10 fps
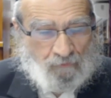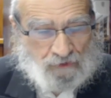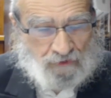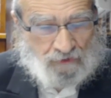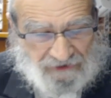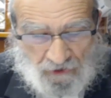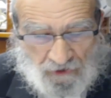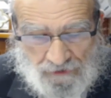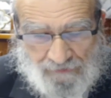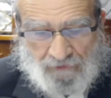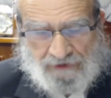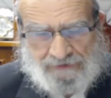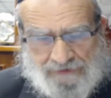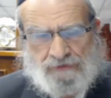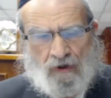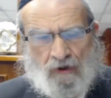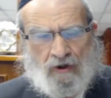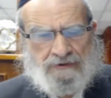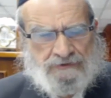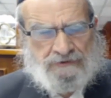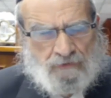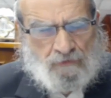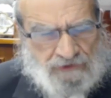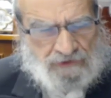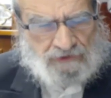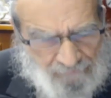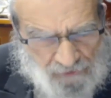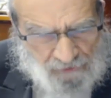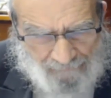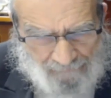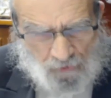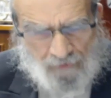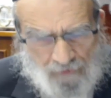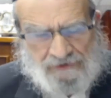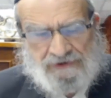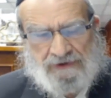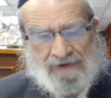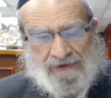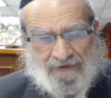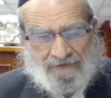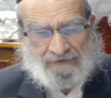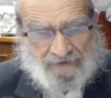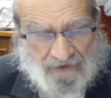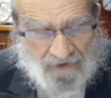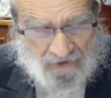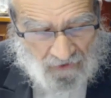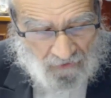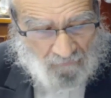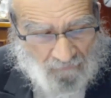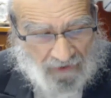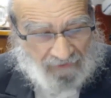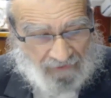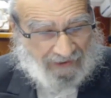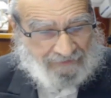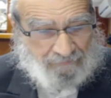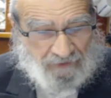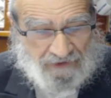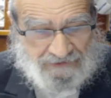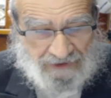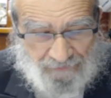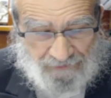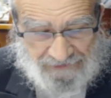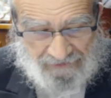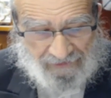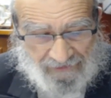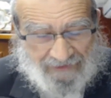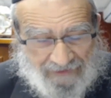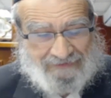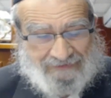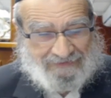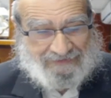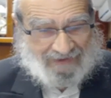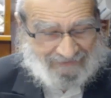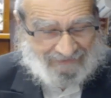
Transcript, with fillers: it. Uh, you shall observe and see the land. Land means, as we said, the land that in,